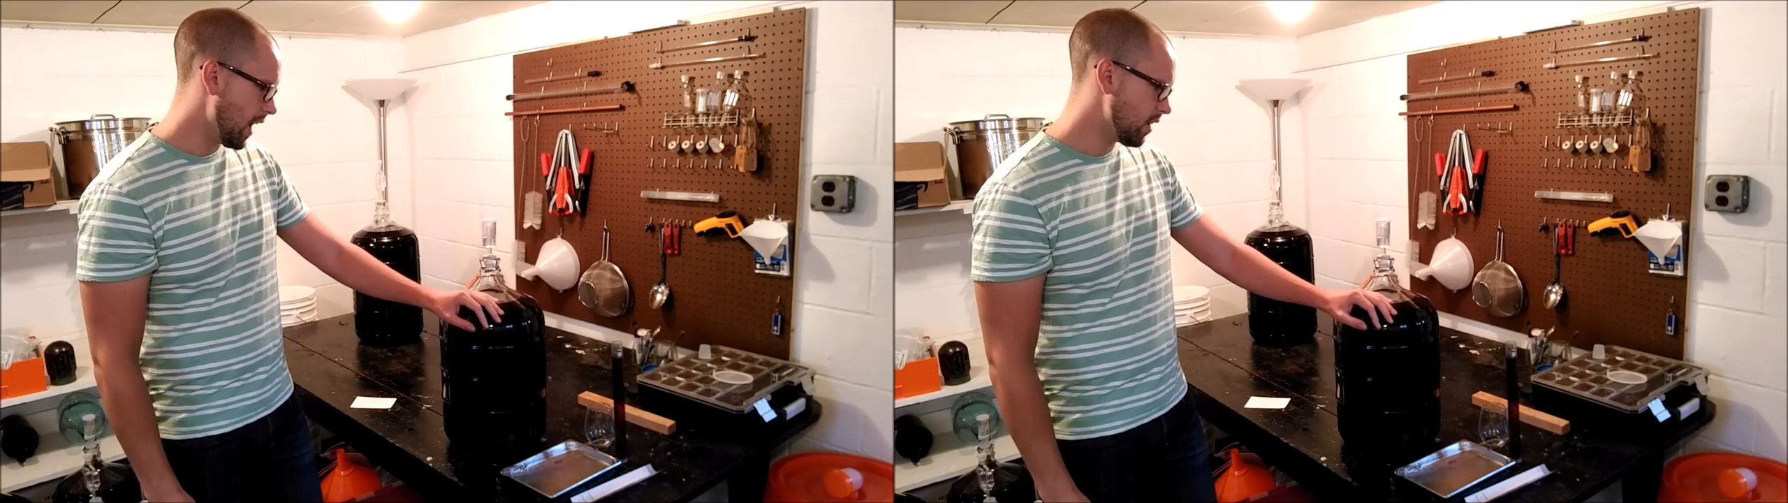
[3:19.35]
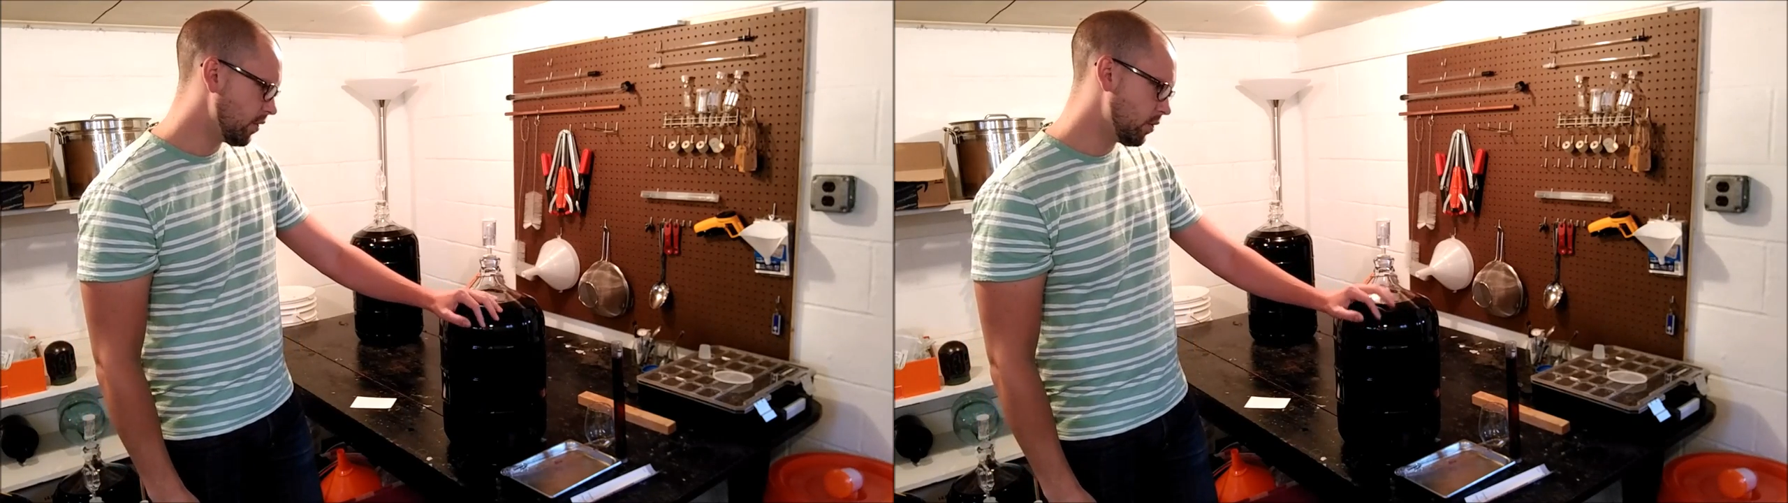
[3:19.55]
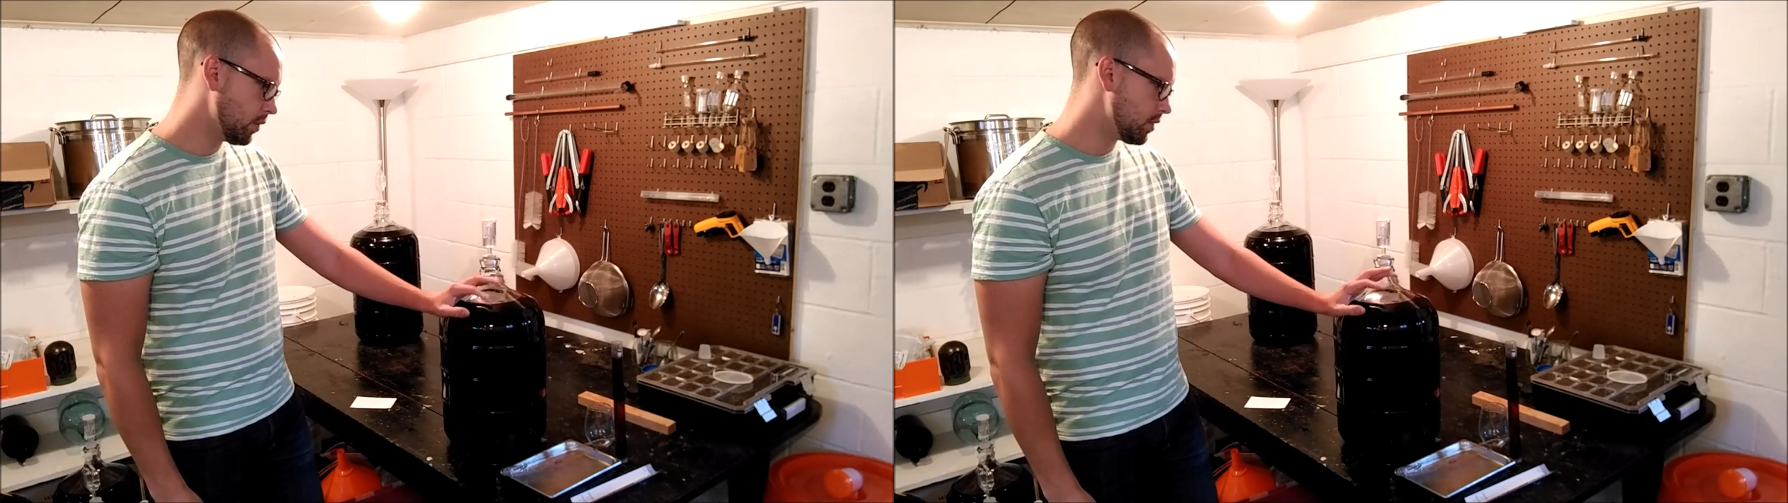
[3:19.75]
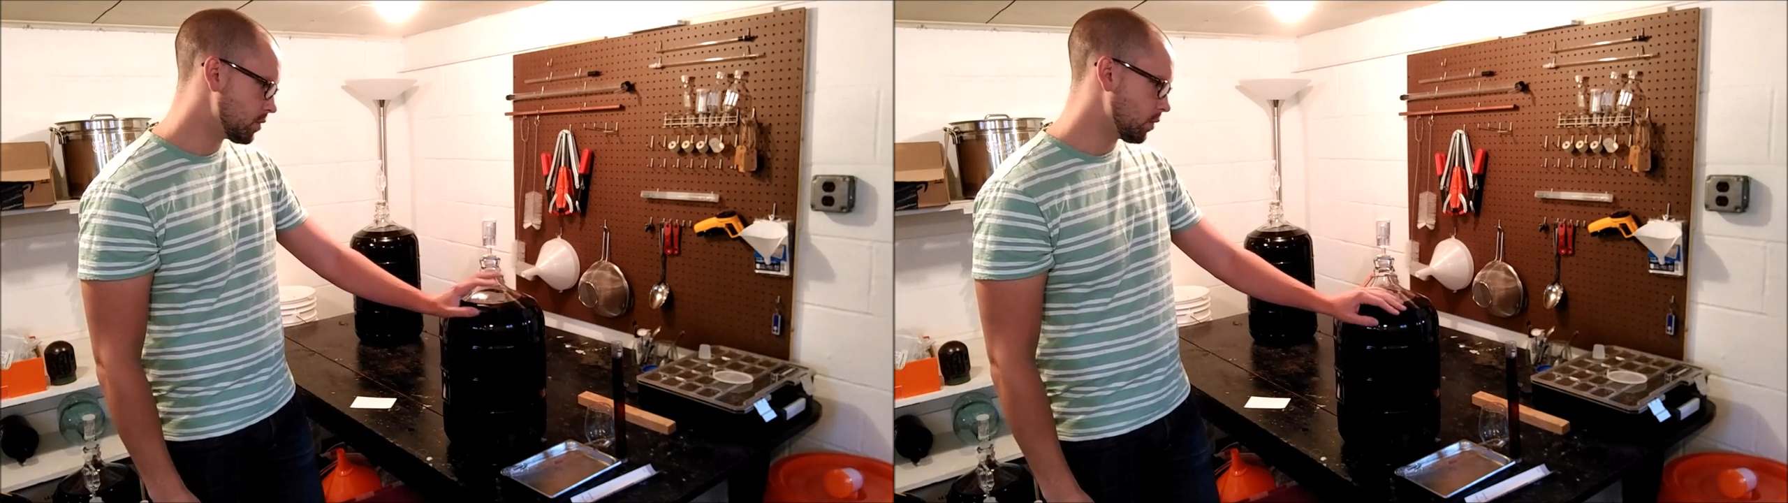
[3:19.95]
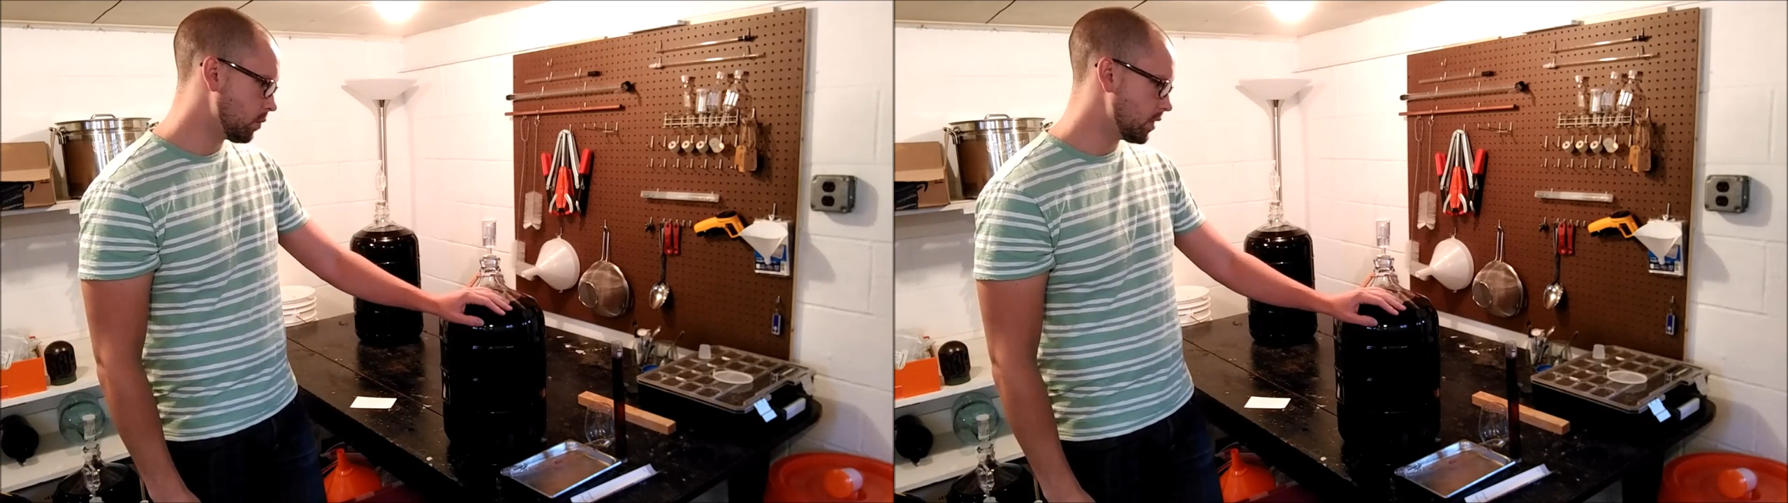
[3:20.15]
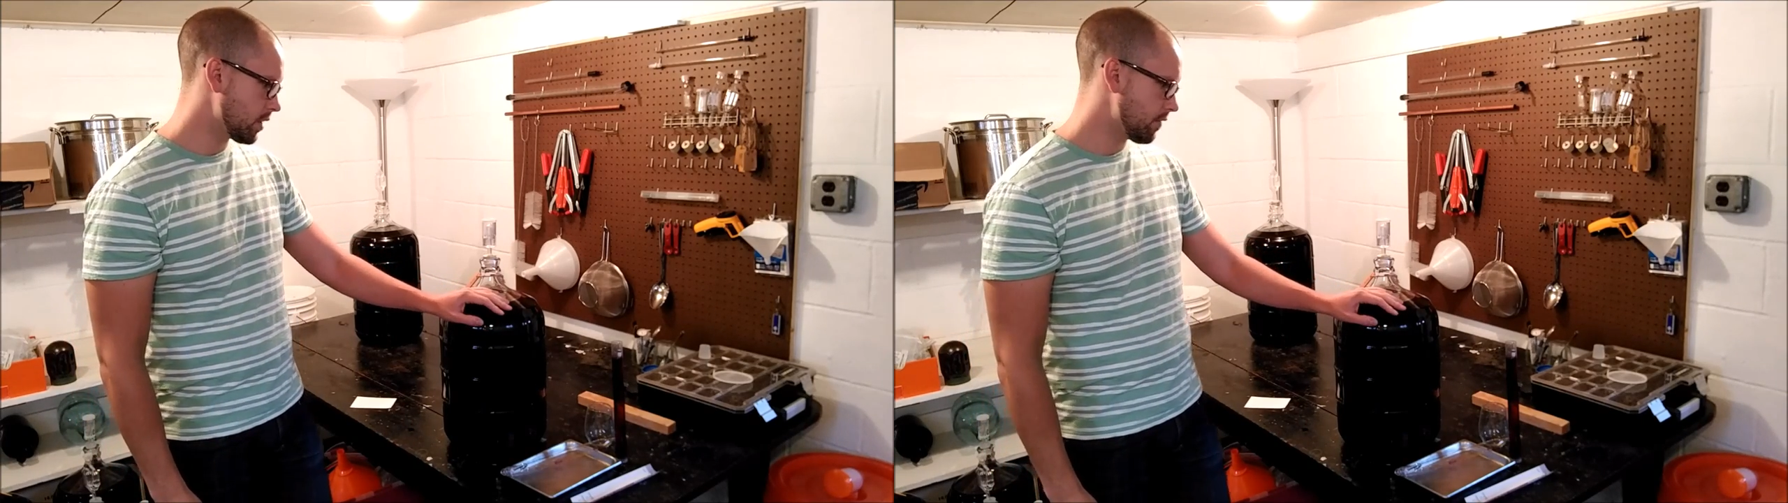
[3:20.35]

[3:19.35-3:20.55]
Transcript: I don't know what this one was.